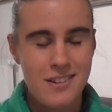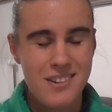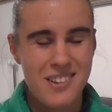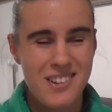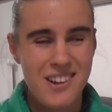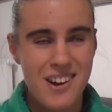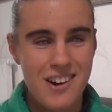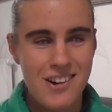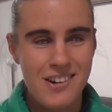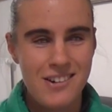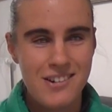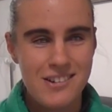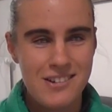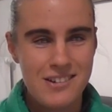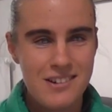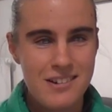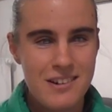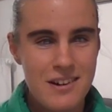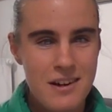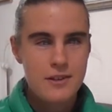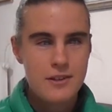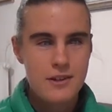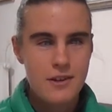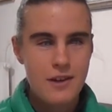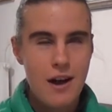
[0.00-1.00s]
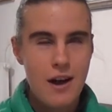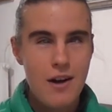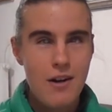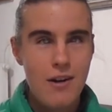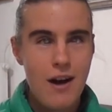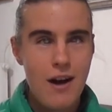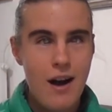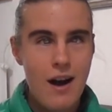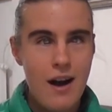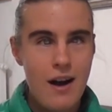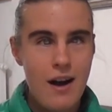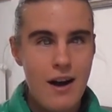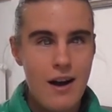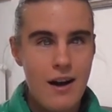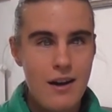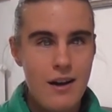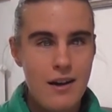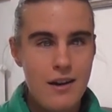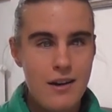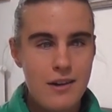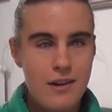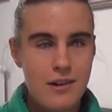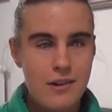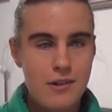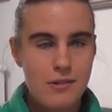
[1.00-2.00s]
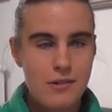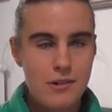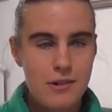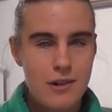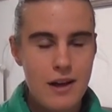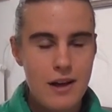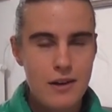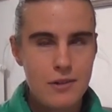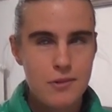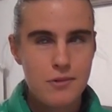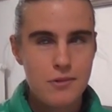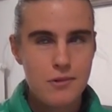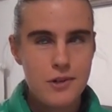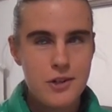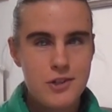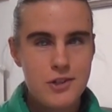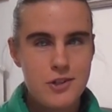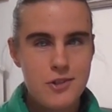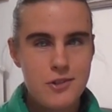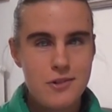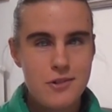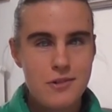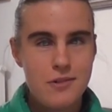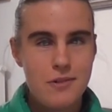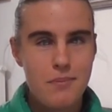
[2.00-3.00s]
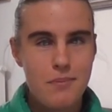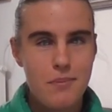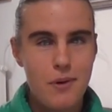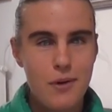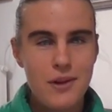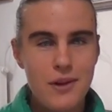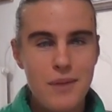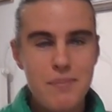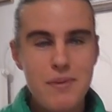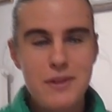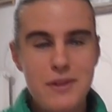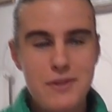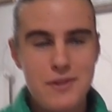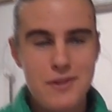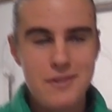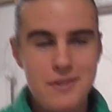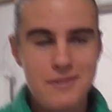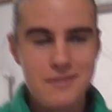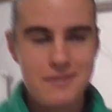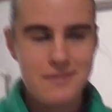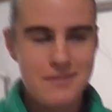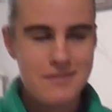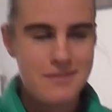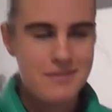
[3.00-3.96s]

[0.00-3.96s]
you know. So now I would like to wish you bon appetit.